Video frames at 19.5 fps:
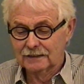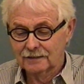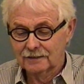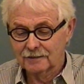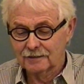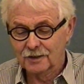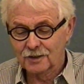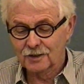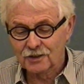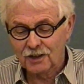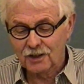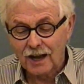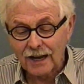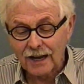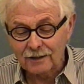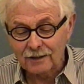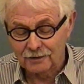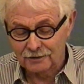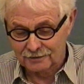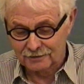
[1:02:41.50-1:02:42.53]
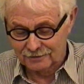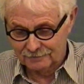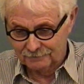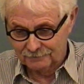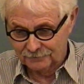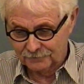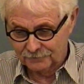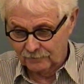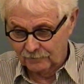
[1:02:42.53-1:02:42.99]
Silent.
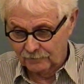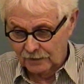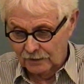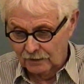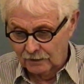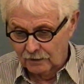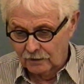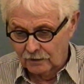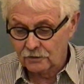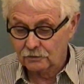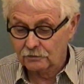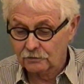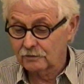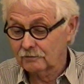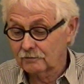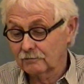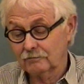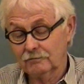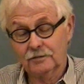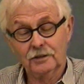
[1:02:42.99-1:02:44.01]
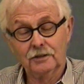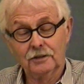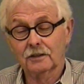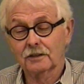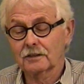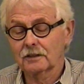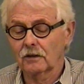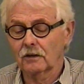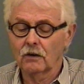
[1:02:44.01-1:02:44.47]
So she just
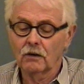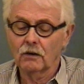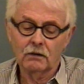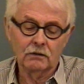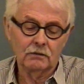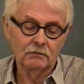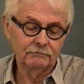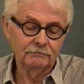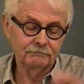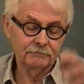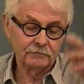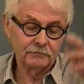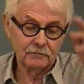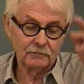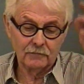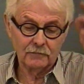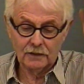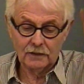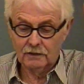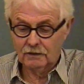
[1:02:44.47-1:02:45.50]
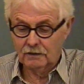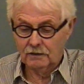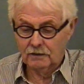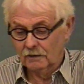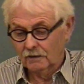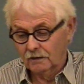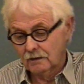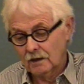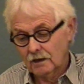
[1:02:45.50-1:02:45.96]
said, oh,
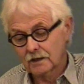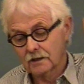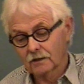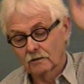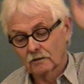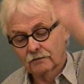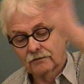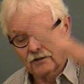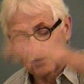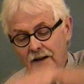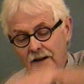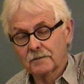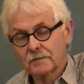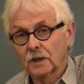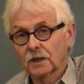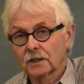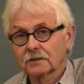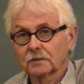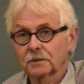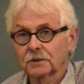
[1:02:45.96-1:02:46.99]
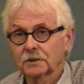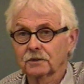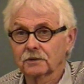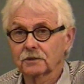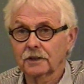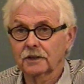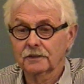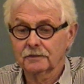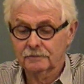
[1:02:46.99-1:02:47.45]
I don't know, $5 would be
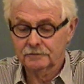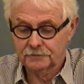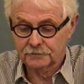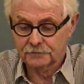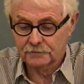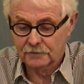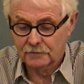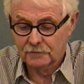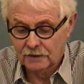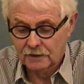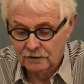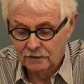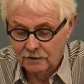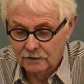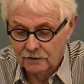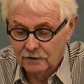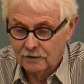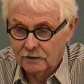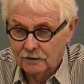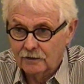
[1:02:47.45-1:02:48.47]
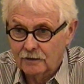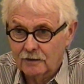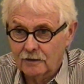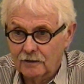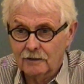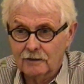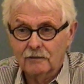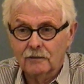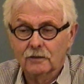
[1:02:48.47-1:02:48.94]
okay.
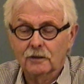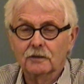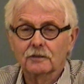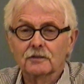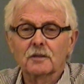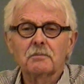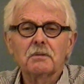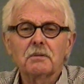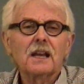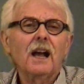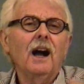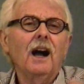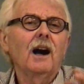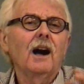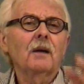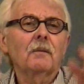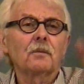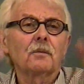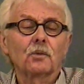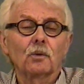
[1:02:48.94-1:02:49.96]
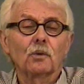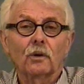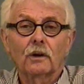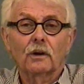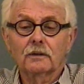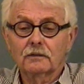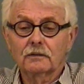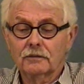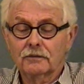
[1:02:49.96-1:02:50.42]
Well, there's a big uproar
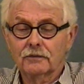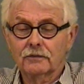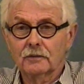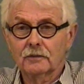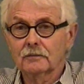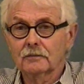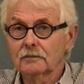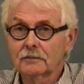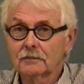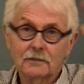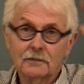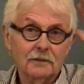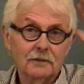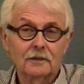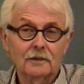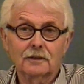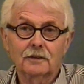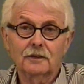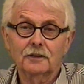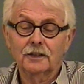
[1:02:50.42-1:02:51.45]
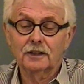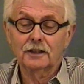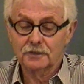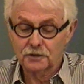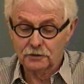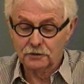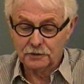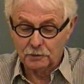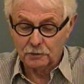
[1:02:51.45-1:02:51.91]
from, I'm not going to tell you who
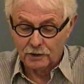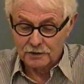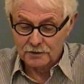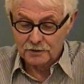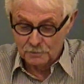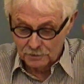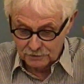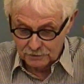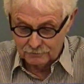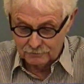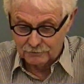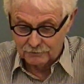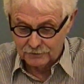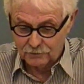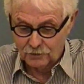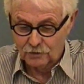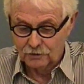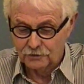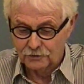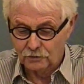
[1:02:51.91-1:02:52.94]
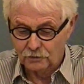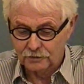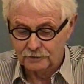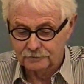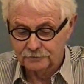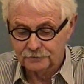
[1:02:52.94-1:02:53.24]
he was, but we've all known him.